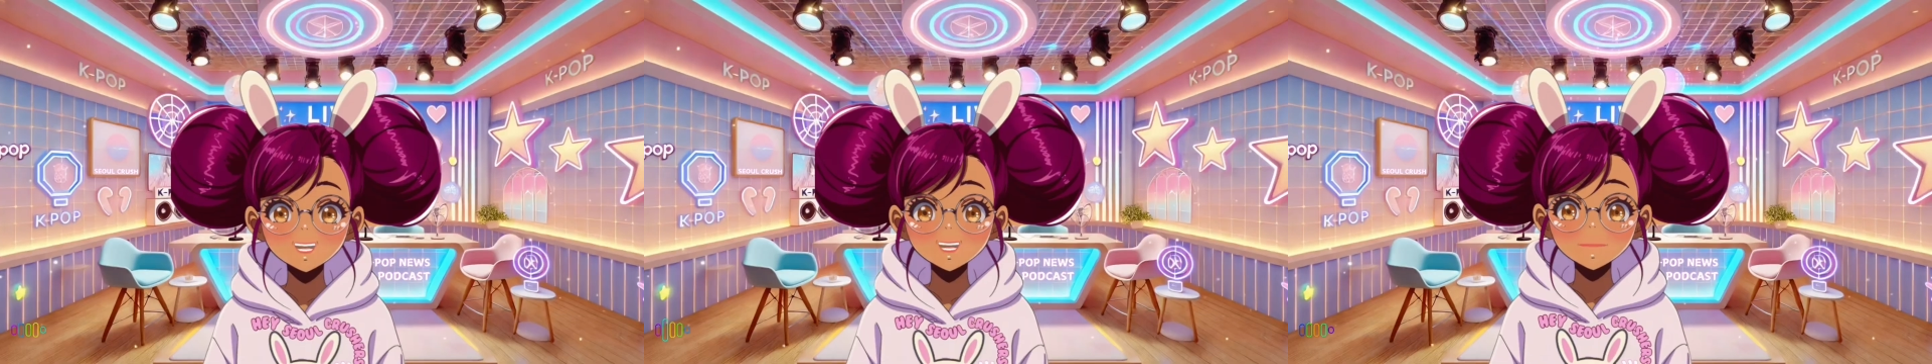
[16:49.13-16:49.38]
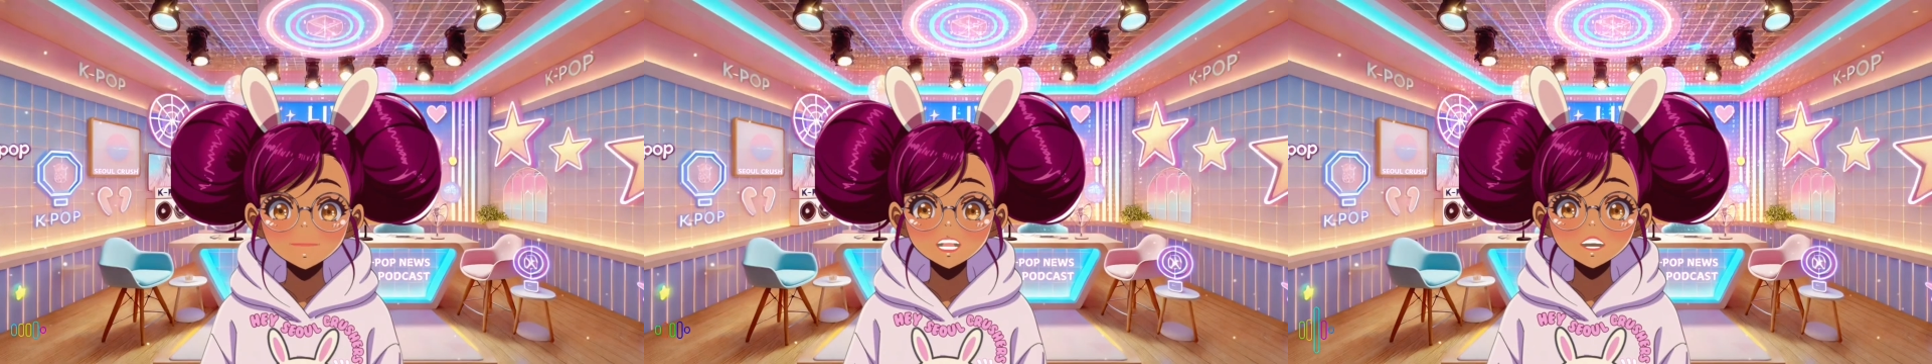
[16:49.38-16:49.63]

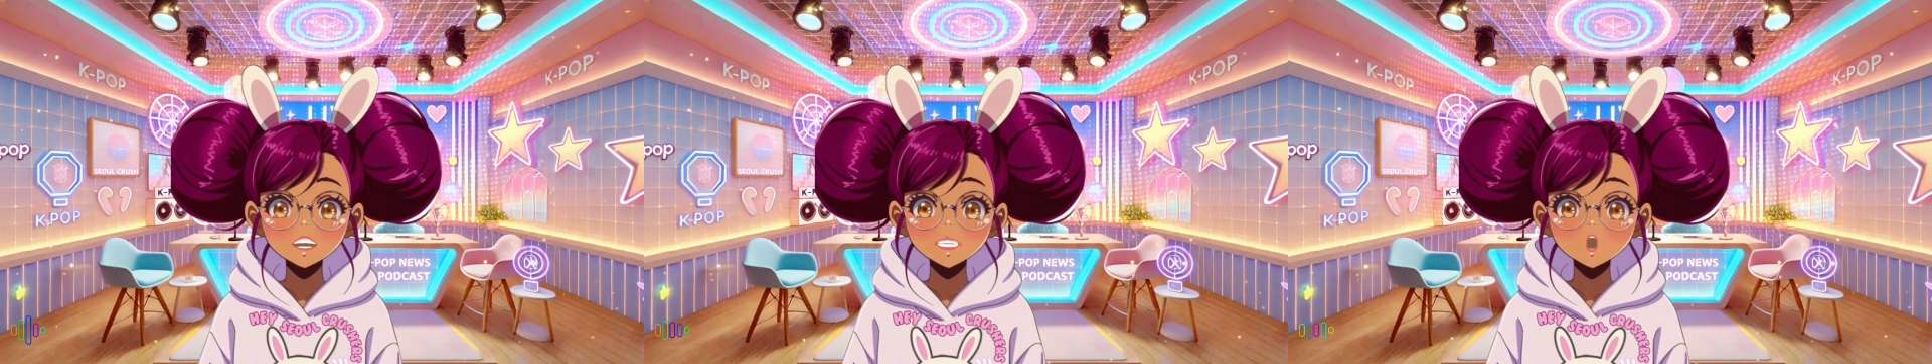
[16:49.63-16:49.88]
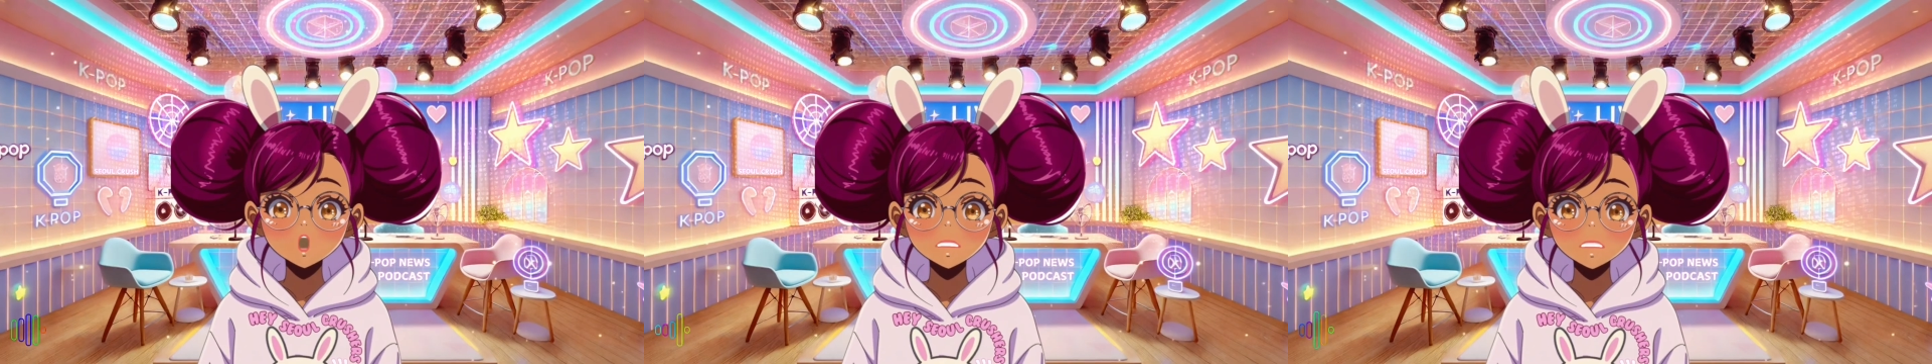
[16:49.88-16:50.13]
What do you
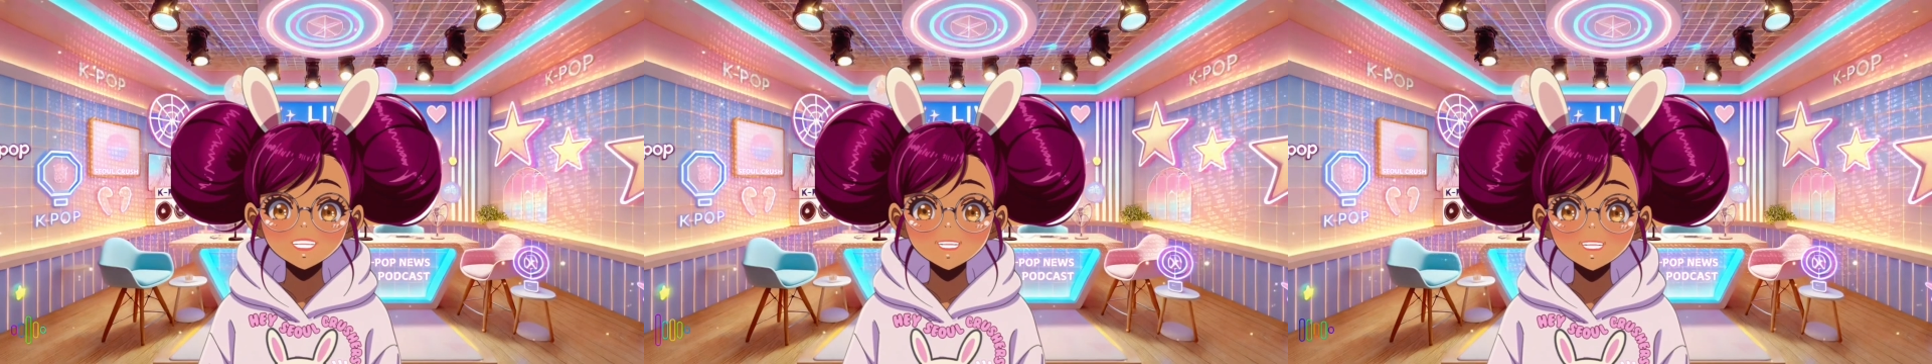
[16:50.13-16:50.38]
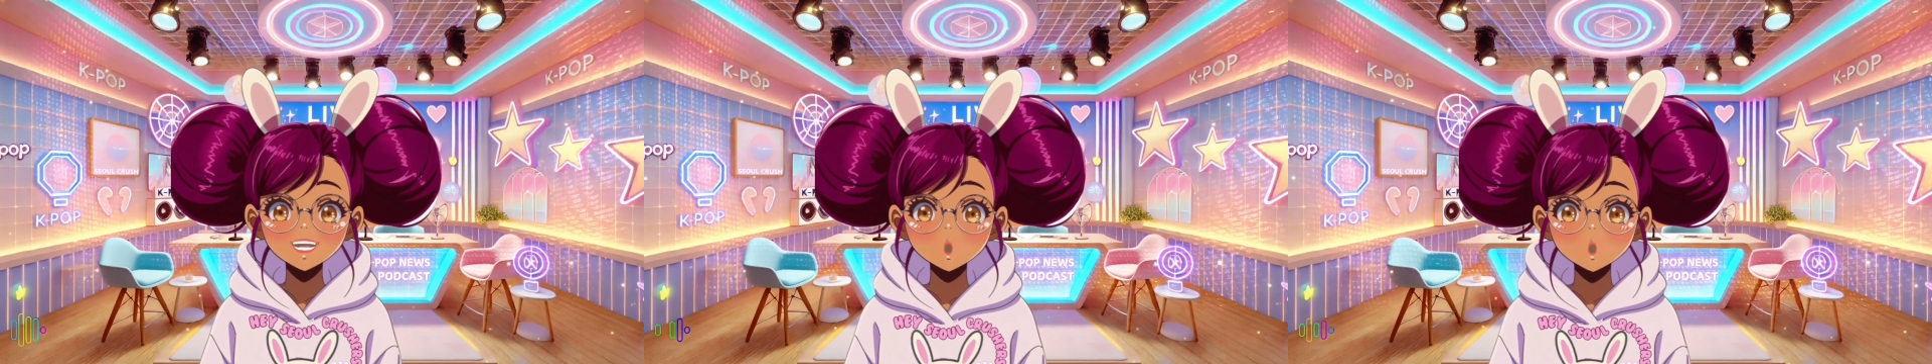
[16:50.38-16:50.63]
think about
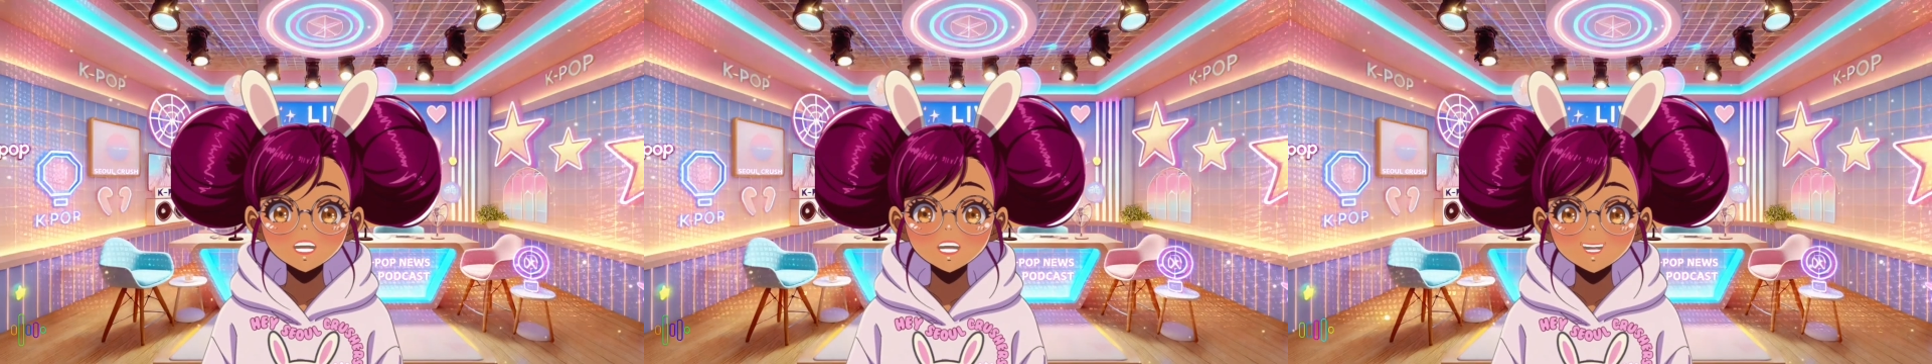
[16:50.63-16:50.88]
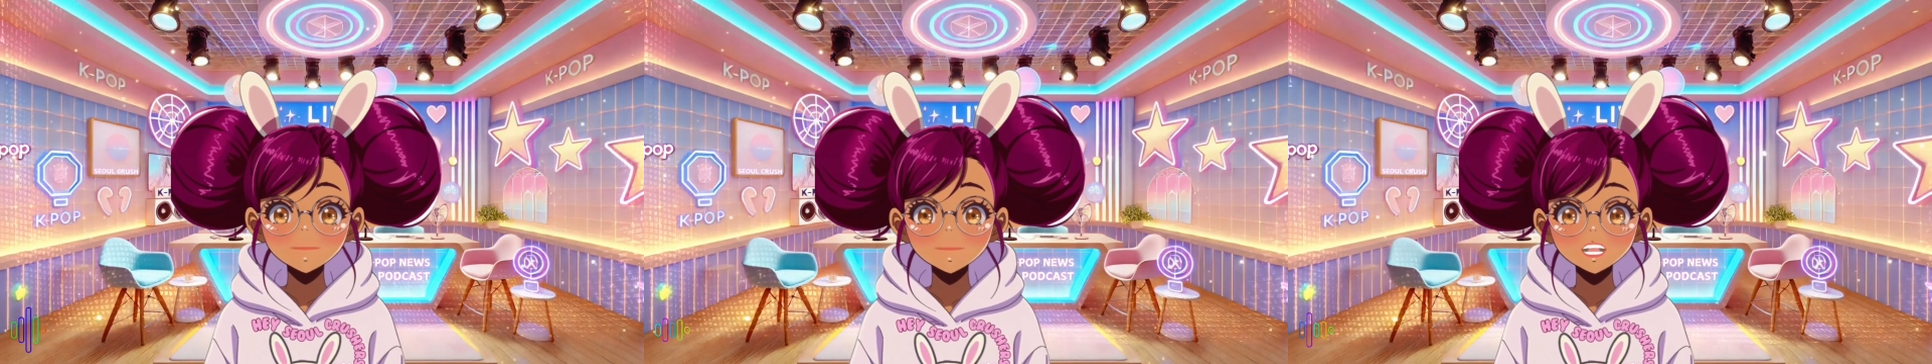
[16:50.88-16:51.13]
celebrities
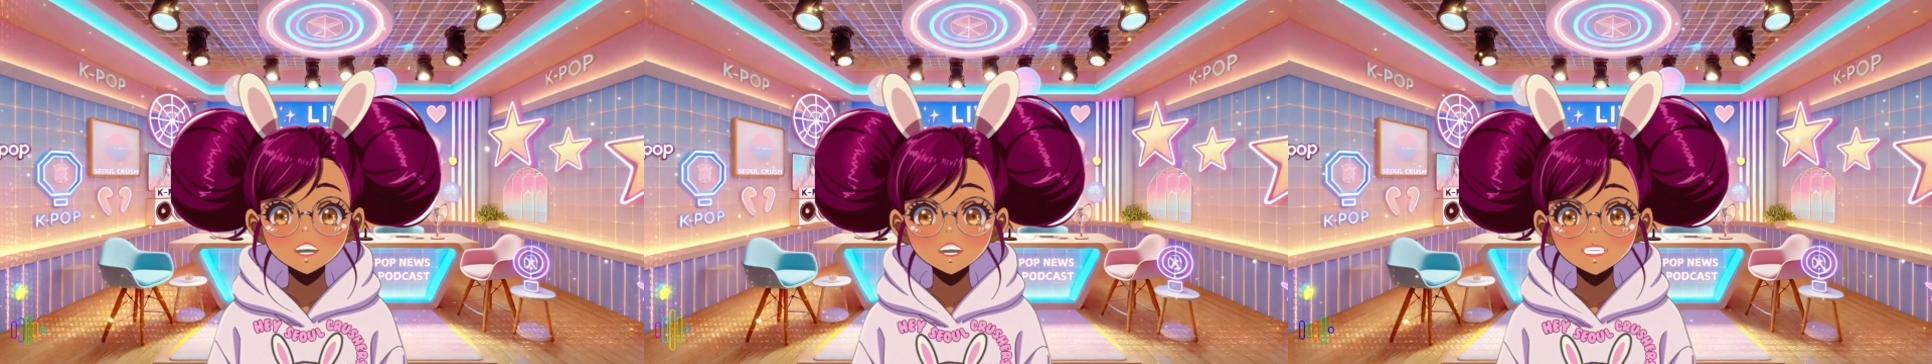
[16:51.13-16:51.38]
using their